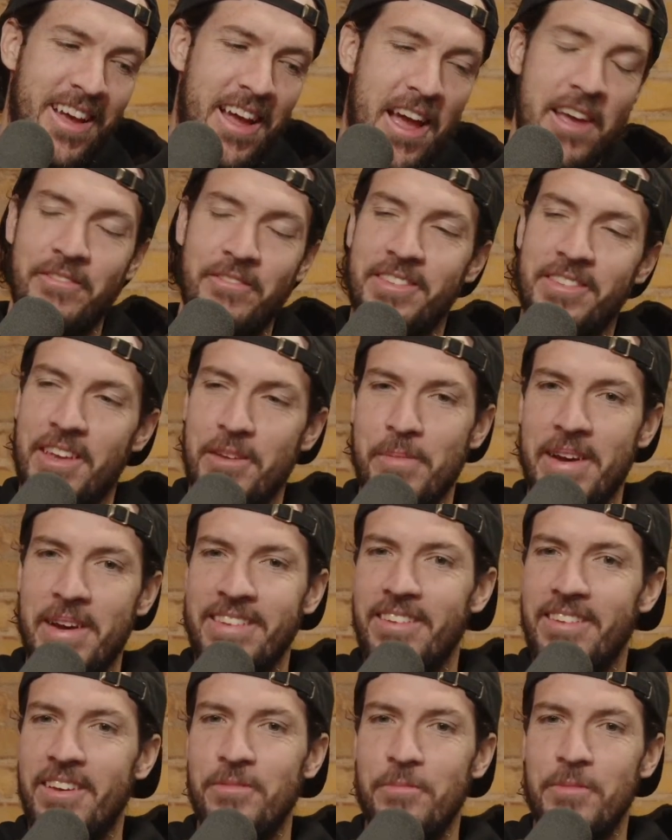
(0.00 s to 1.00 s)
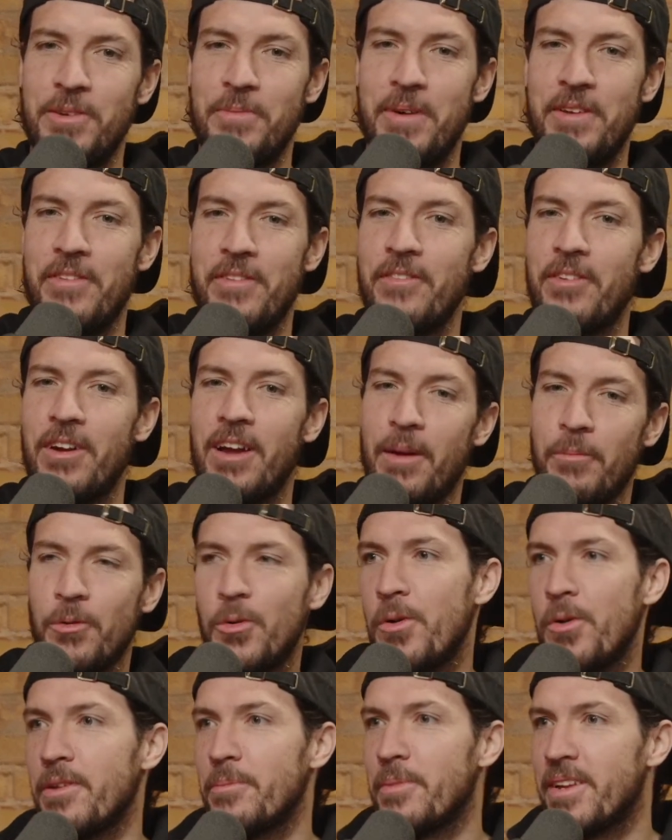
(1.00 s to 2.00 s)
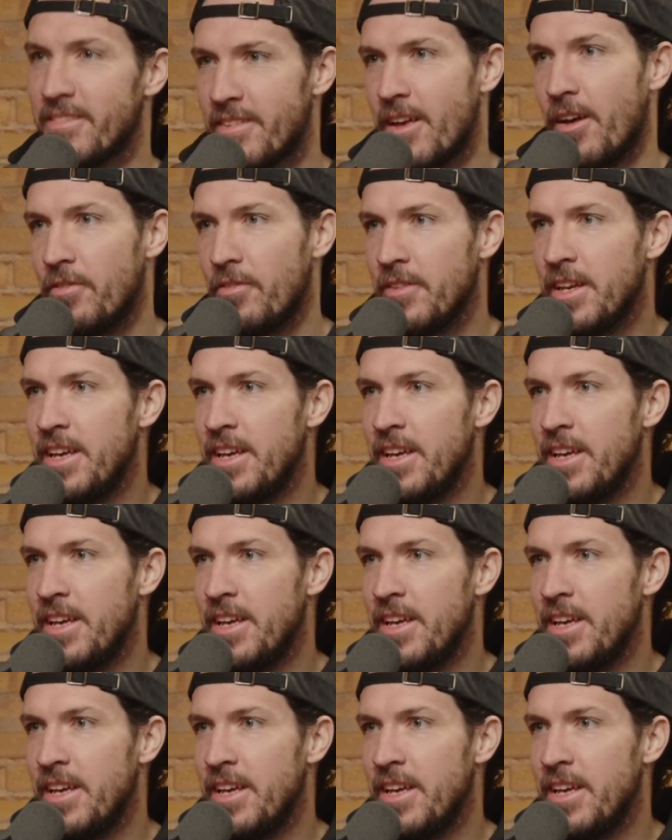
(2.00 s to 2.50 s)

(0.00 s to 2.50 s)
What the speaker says: I've said myself, I'm quoting myself,